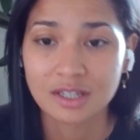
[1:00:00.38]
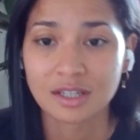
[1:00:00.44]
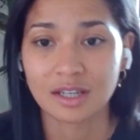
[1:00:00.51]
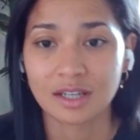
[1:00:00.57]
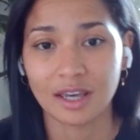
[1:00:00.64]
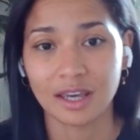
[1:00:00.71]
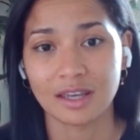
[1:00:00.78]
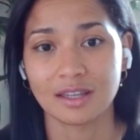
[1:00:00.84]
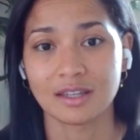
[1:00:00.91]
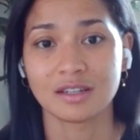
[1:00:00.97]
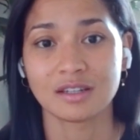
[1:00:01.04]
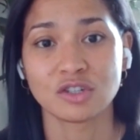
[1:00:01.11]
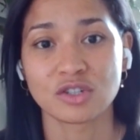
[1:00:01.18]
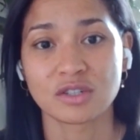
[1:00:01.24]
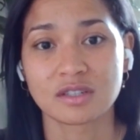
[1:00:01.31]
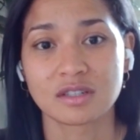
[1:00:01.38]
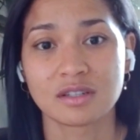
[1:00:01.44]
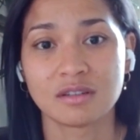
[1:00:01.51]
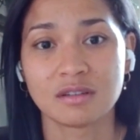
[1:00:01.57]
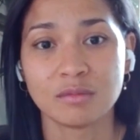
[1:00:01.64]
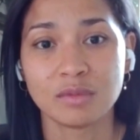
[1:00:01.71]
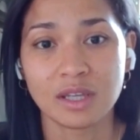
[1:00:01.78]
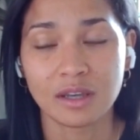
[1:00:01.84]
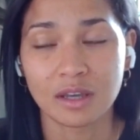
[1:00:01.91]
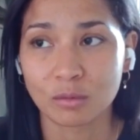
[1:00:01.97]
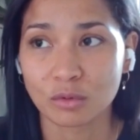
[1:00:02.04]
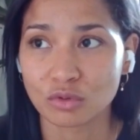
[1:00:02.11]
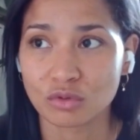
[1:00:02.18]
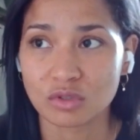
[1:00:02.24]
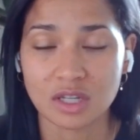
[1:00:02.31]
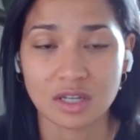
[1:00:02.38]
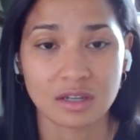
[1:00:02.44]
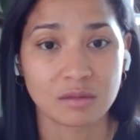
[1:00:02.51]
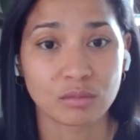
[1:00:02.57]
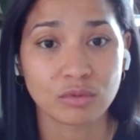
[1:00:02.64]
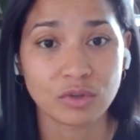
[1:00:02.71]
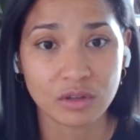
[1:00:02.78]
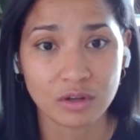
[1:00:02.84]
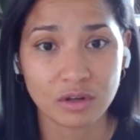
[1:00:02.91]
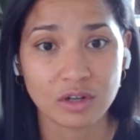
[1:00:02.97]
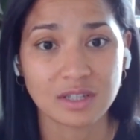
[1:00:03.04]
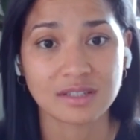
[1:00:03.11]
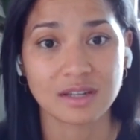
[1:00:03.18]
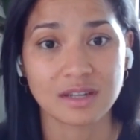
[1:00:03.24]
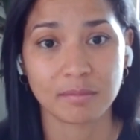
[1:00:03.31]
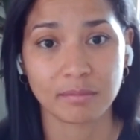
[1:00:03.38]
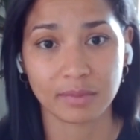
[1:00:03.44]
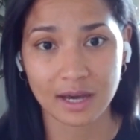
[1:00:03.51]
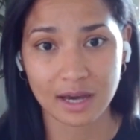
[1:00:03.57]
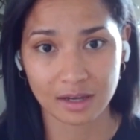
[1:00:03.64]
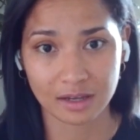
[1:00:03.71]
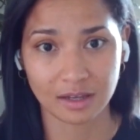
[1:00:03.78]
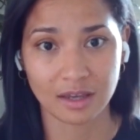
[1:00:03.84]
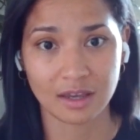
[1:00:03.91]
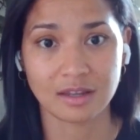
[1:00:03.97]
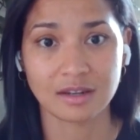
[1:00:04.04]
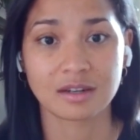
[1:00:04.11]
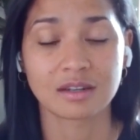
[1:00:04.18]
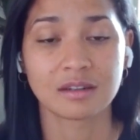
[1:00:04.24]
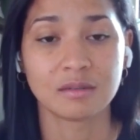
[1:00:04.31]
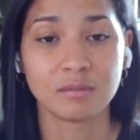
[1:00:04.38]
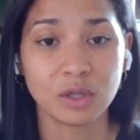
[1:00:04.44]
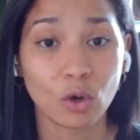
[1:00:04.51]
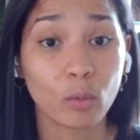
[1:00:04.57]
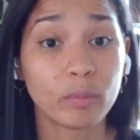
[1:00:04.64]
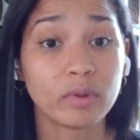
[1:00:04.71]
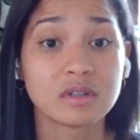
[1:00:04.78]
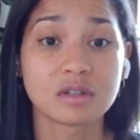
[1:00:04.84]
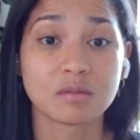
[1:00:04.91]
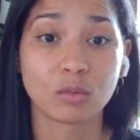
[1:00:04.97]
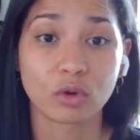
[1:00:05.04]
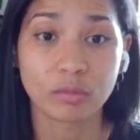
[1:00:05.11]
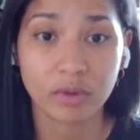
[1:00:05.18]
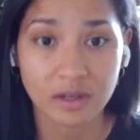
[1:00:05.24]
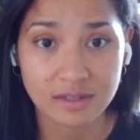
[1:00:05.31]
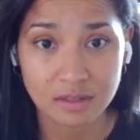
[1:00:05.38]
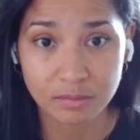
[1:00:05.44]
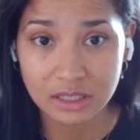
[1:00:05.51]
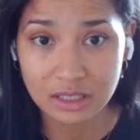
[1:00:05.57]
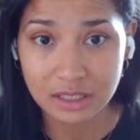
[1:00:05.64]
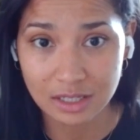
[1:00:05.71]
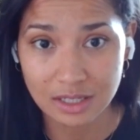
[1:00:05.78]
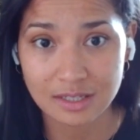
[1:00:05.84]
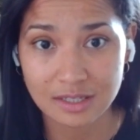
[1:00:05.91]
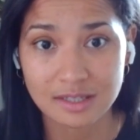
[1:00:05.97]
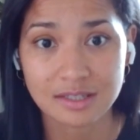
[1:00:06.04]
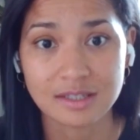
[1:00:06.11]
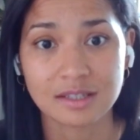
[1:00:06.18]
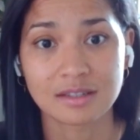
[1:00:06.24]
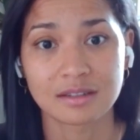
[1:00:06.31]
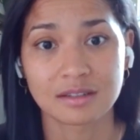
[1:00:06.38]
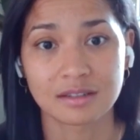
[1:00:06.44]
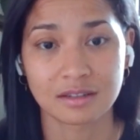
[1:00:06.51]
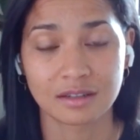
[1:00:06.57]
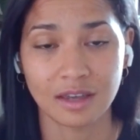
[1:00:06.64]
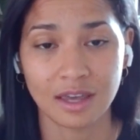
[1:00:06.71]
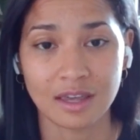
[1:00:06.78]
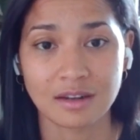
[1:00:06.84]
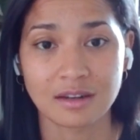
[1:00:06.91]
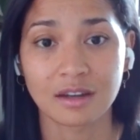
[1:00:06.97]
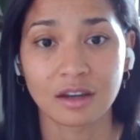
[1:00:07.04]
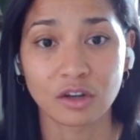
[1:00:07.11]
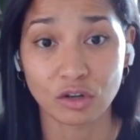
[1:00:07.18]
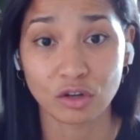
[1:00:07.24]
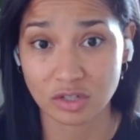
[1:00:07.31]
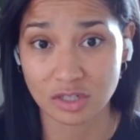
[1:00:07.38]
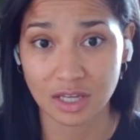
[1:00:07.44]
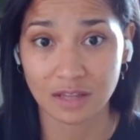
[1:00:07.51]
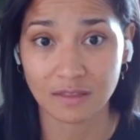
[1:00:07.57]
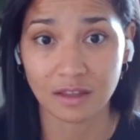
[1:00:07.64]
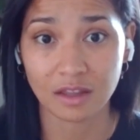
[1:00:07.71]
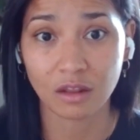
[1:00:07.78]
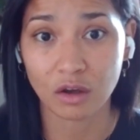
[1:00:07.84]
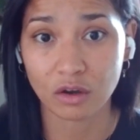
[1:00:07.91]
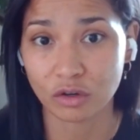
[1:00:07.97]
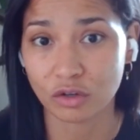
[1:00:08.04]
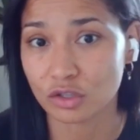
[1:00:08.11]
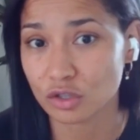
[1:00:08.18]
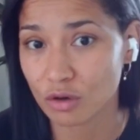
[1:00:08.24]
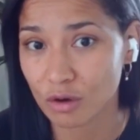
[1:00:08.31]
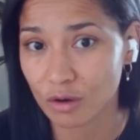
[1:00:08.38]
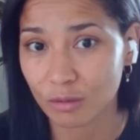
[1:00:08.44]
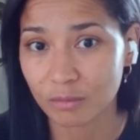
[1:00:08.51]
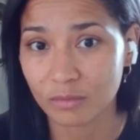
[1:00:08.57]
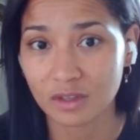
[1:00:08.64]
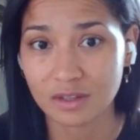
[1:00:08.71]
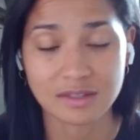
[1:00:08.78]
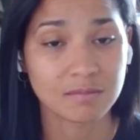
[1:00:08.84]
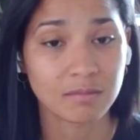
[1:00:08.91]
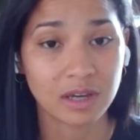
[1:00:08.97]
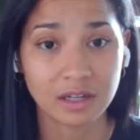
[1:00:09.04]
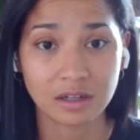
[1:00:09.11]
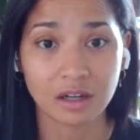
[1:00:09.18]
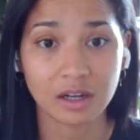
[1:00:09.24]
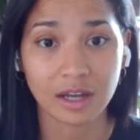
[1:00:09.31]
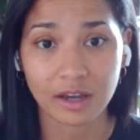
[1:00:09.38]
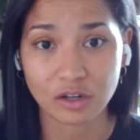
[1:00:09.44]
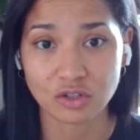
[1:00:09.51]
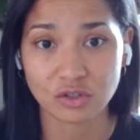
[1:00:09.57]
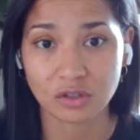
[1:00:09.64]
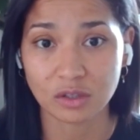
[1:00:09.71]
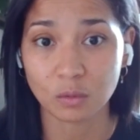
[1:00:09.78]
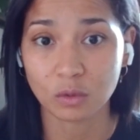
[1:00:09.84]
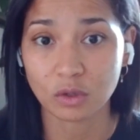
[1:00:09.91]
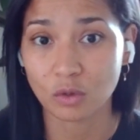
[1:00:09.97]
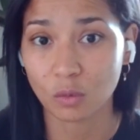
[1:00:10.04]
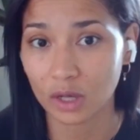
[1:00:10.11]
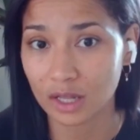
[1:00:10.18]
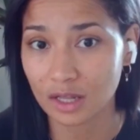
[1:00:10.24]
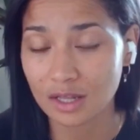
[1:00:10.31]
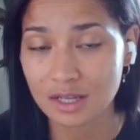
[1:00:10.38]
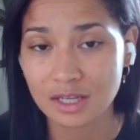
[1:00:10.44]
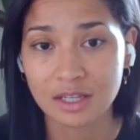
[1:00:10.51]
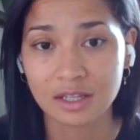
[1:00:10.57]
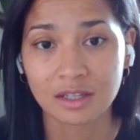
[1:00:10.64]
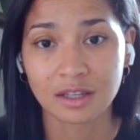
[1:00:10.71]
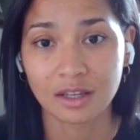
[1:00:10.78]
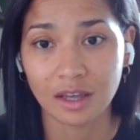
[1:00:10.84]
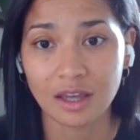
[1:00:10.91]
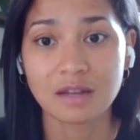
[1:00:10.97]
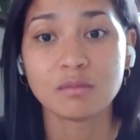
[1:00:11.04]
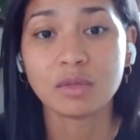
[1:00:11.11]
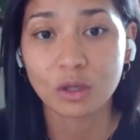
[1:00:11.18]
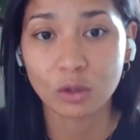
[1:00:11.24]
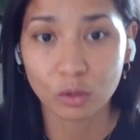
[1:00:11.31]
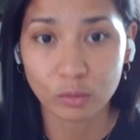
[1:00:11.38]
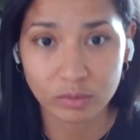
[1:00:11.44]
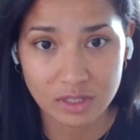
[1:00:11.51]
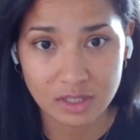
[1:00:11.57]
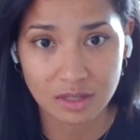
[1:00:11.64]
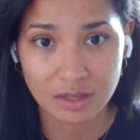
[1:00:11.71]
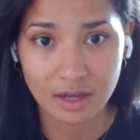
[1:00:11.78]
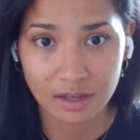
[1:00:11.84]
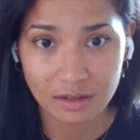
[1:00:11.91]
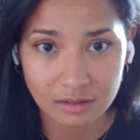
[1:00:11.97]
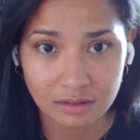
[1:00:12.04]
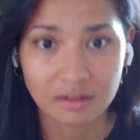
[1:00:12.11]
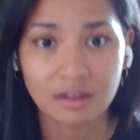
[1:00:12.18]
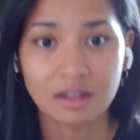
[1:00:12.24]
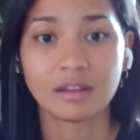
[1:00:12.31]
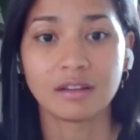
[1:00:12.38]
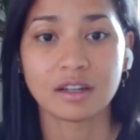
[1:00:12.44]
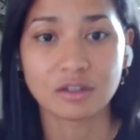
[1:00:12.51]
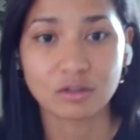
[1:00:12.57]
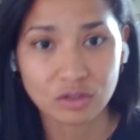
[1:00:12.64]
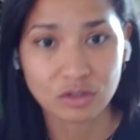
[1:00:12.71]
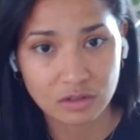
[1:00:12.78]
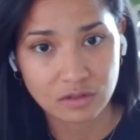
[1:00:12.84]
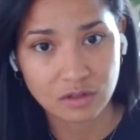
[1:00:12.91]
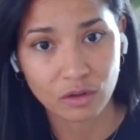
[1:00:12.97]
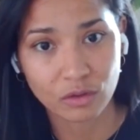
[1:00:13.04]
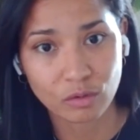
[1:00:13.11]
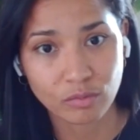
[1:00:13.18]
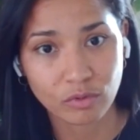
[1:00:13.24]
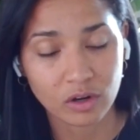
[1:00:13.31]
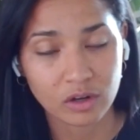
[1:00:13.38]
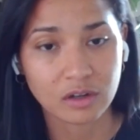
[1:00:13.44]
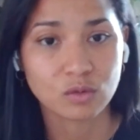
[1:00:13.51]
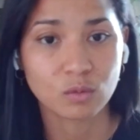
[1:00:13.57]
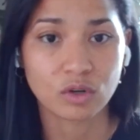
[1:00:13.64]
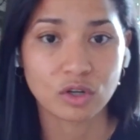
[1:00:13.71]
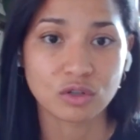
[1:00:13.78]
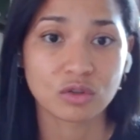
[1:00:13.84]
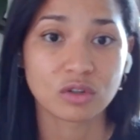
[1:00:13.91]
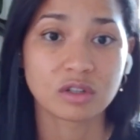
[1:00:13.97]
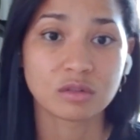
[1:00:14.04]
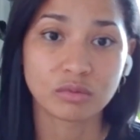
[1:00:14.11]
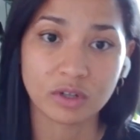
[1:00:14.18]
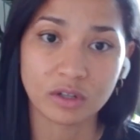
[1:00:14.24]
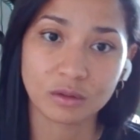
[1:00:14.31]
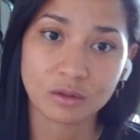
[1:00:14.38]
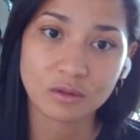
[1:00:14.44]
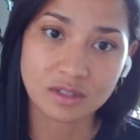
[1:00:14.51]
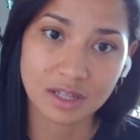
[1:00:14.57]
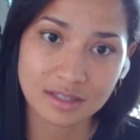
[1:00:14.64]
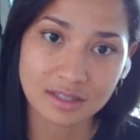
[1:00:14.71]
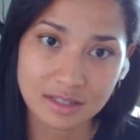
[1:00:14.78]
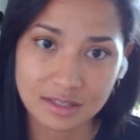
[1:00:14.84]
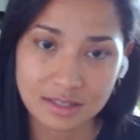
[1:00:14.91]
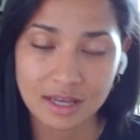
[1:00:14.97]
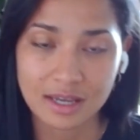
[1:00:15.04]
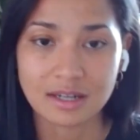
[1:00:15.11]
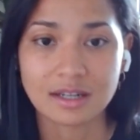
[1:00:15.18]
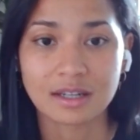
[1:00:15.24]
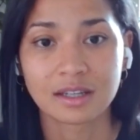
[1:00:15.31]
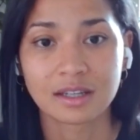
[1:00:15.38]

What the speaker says: And just being able to take a breather, a step back, and be open to more possibilities and understand that longer term, this might not actually work well. And being open to that then led you to this other product where you could bring those lessons in